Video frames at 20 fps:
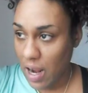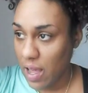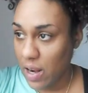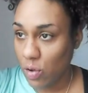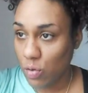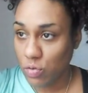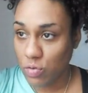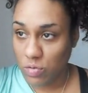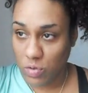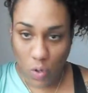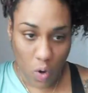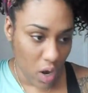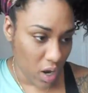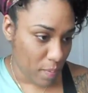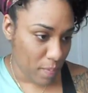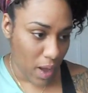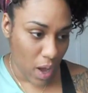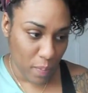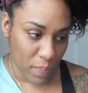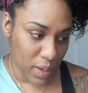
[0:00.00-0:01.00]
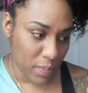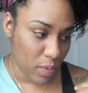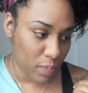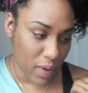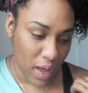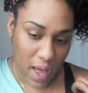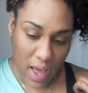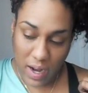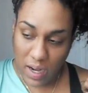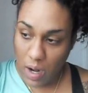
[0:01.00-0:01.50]
I don't talk about people
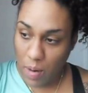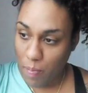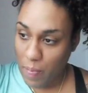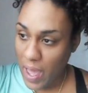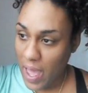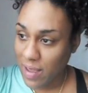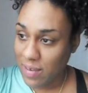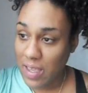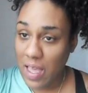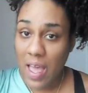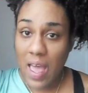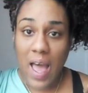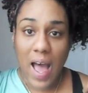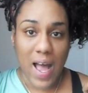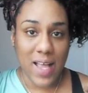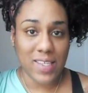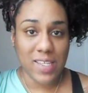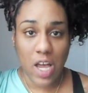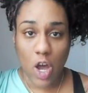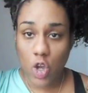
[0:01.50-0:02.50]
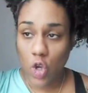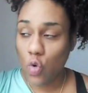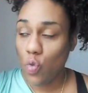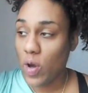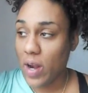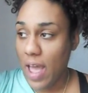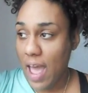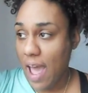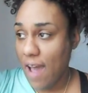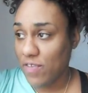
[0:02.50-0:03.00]
behind their back. I tell you
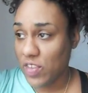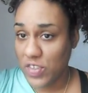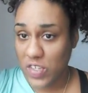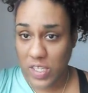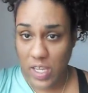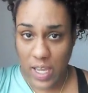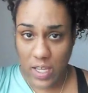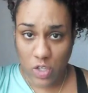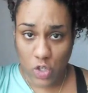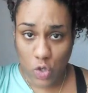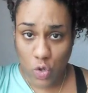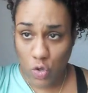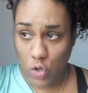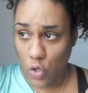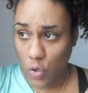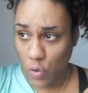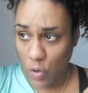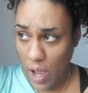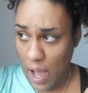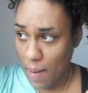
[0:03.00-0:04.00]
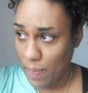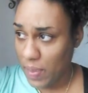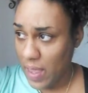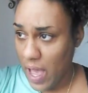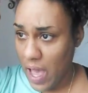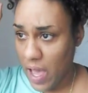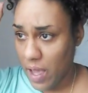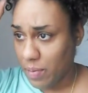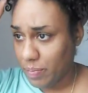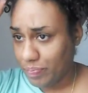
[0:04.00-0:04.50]
what I have to say to you. I'm
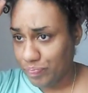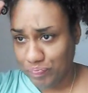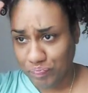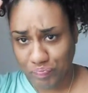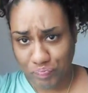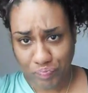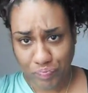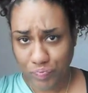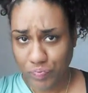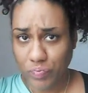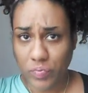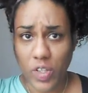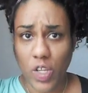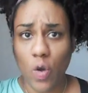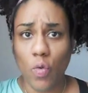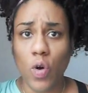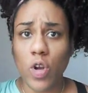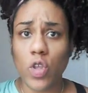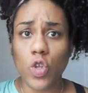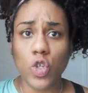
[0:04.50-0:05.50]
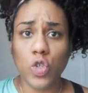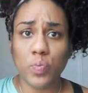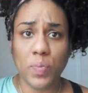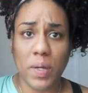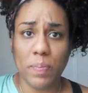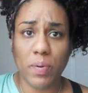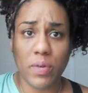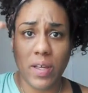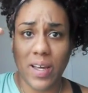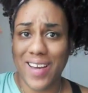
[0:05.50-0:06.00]
not one of those
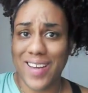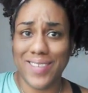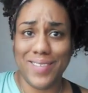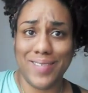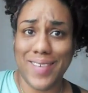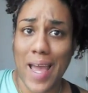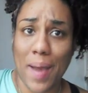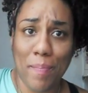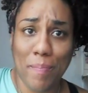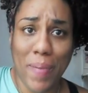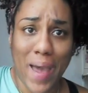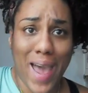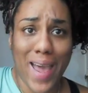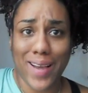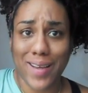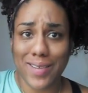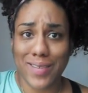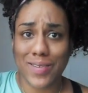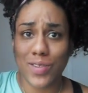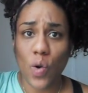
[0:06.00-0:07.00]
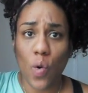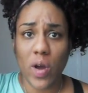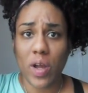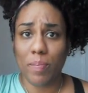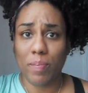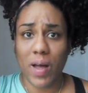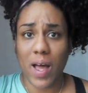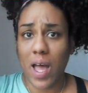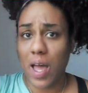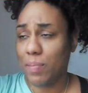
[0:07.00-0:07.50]
people that back
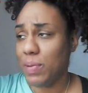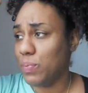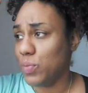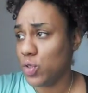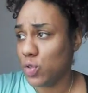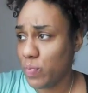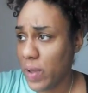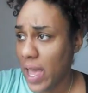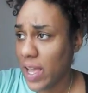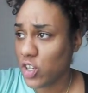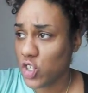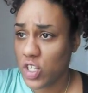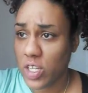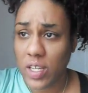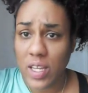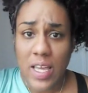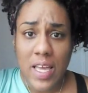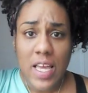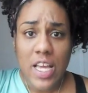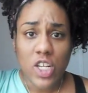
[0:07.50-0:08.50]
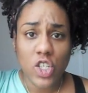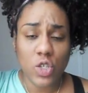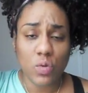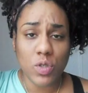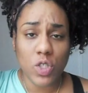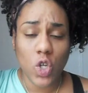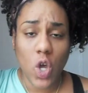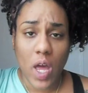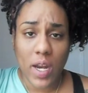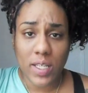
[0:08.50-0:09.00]
talking behind people's back shit. She
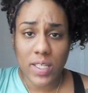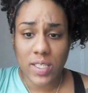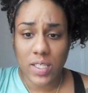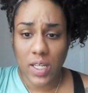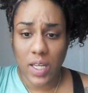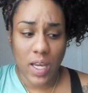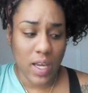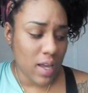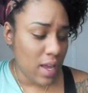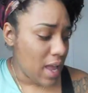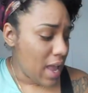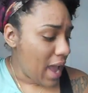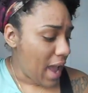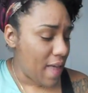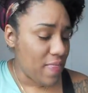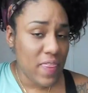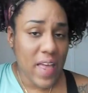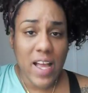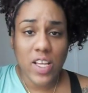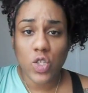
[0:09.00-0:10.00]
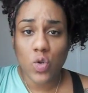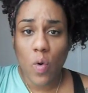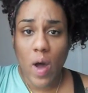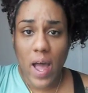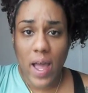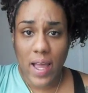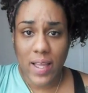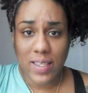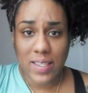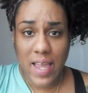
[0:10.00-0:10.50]
was going to see it, and that's
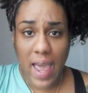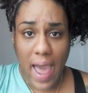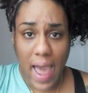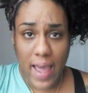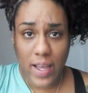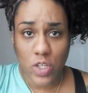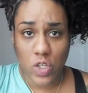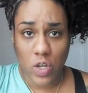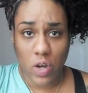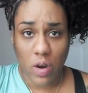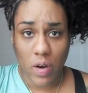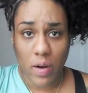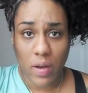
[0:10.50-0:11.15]
why I tagged her.